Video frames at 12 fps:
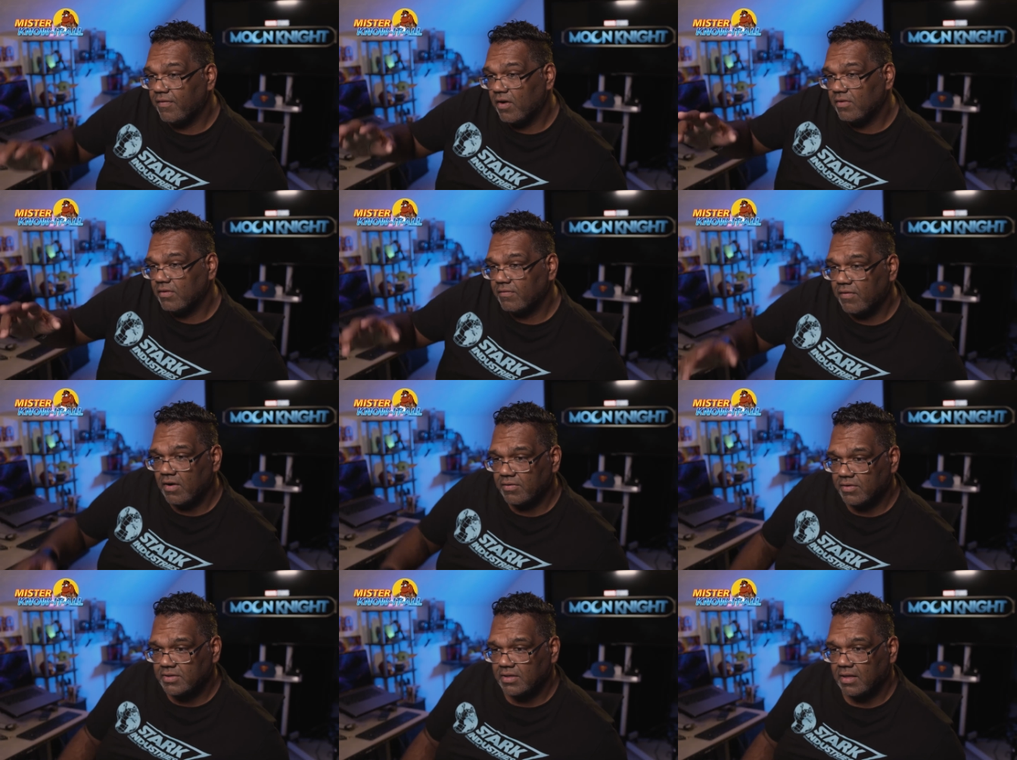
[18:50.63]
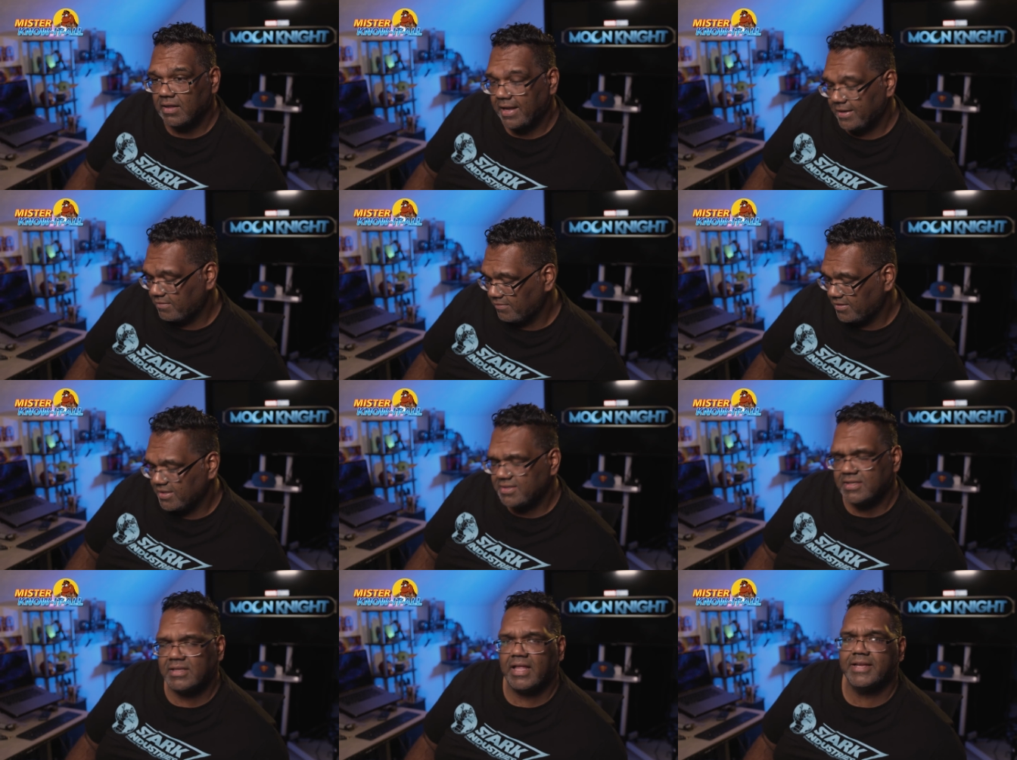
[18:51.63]
farther and farther until a
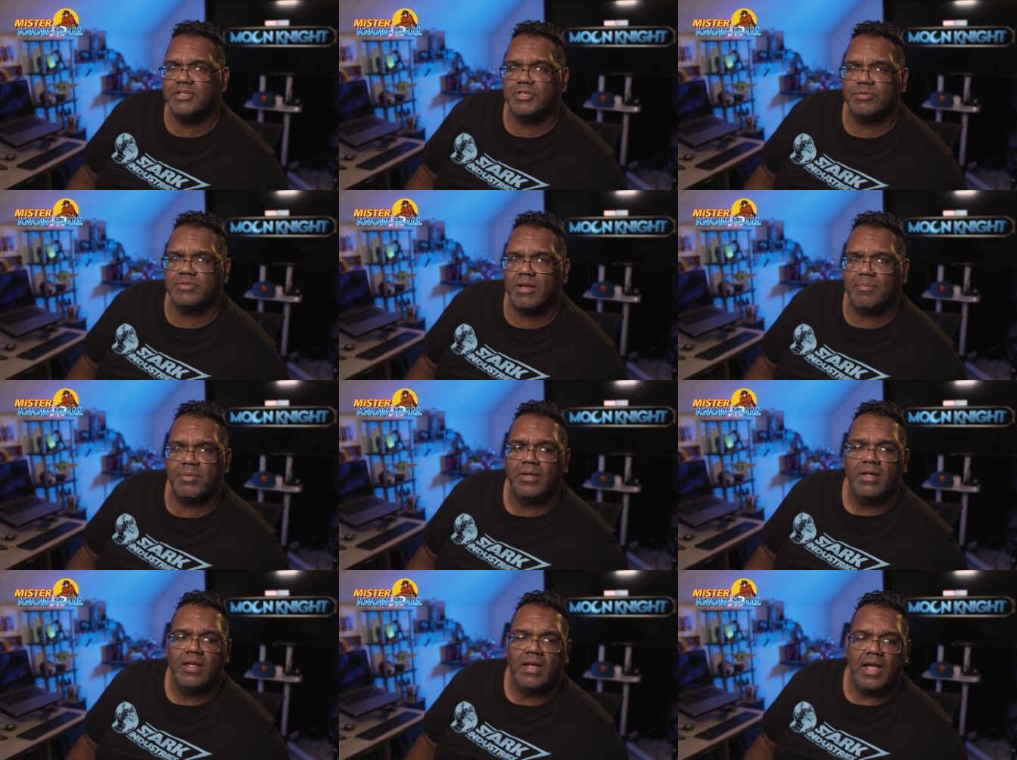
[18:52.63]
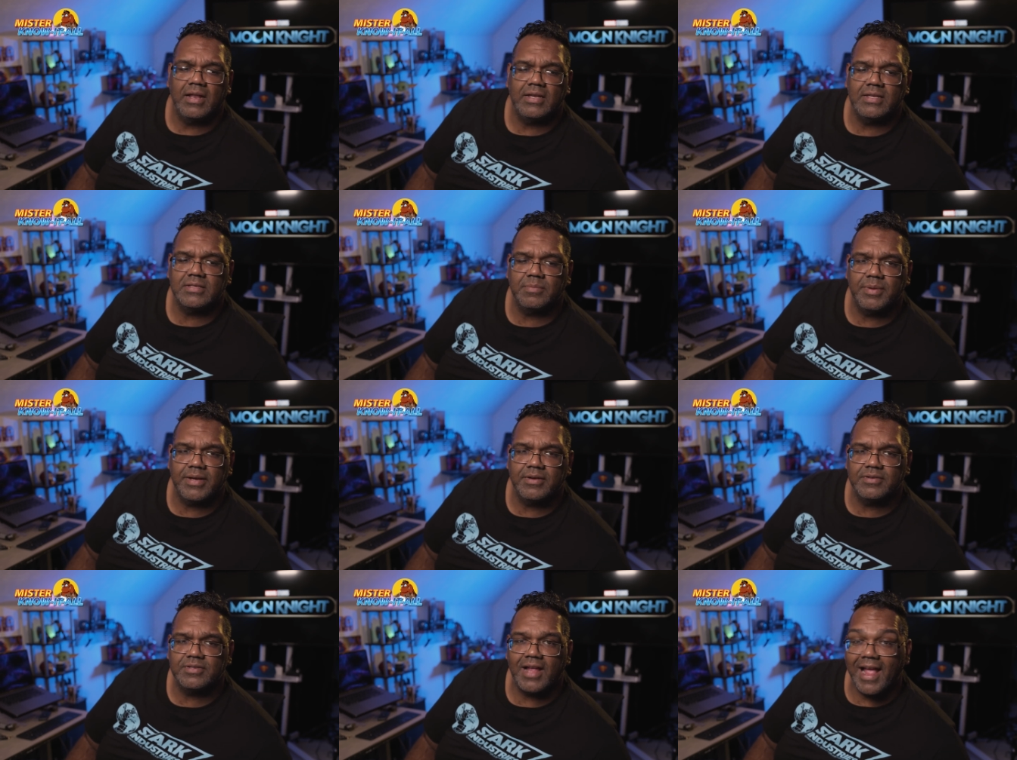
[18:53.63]
distant light shows up, and he
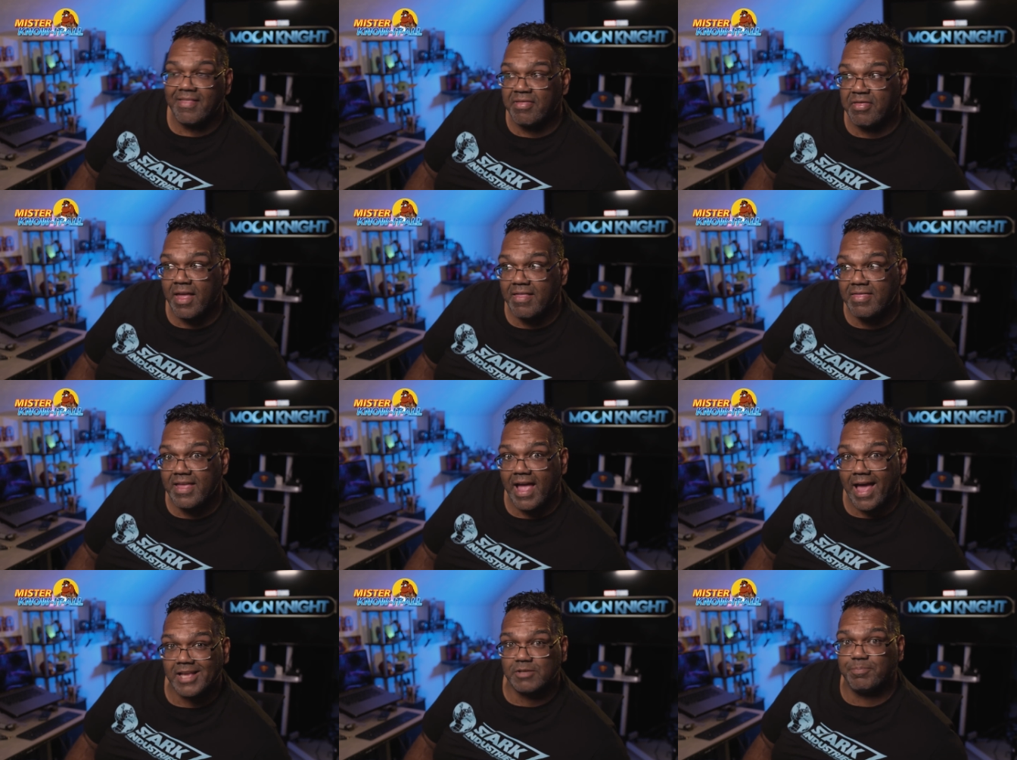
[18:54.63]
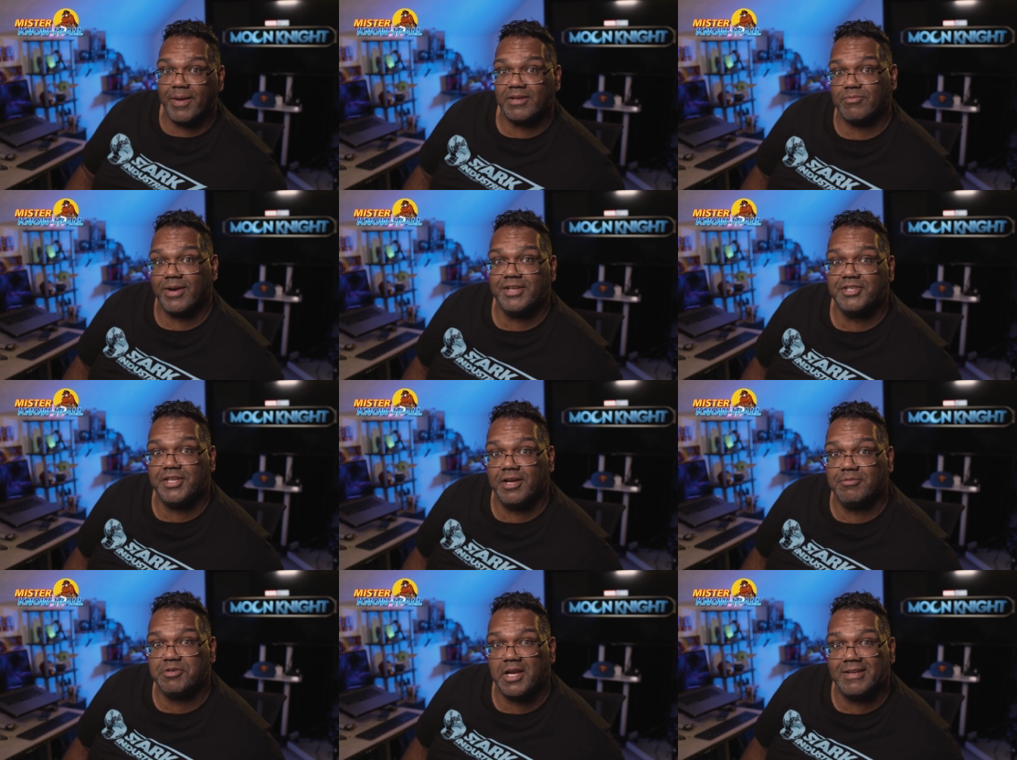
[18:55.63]
disappears. And then the aspect
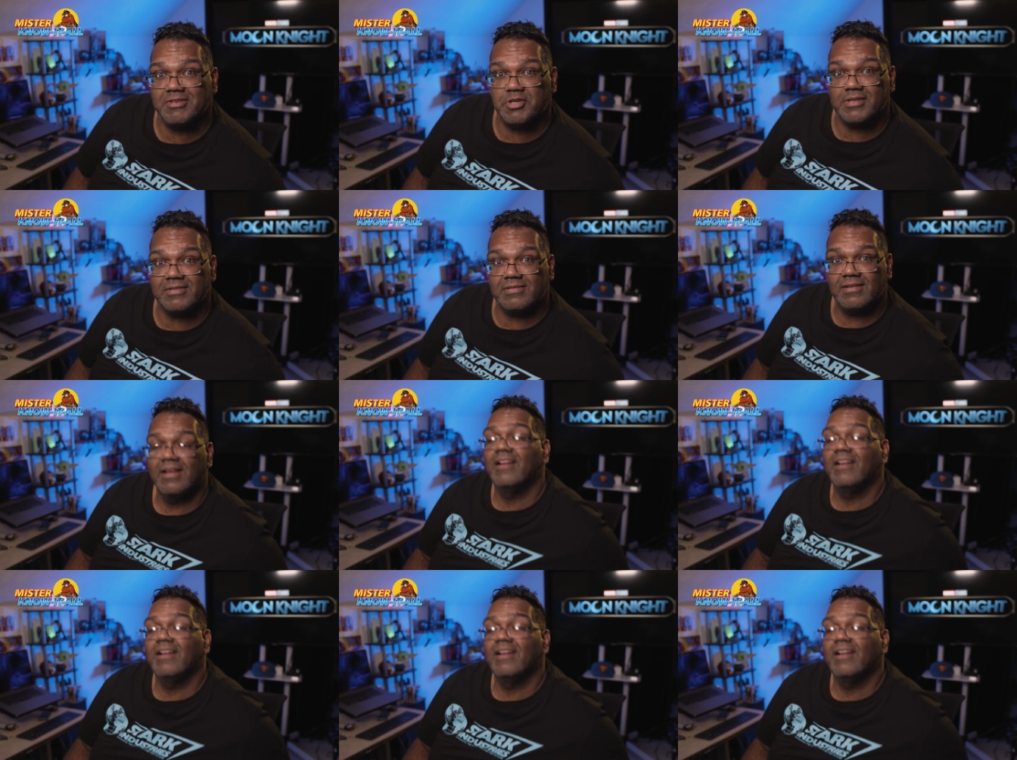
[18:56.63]
ratio changes.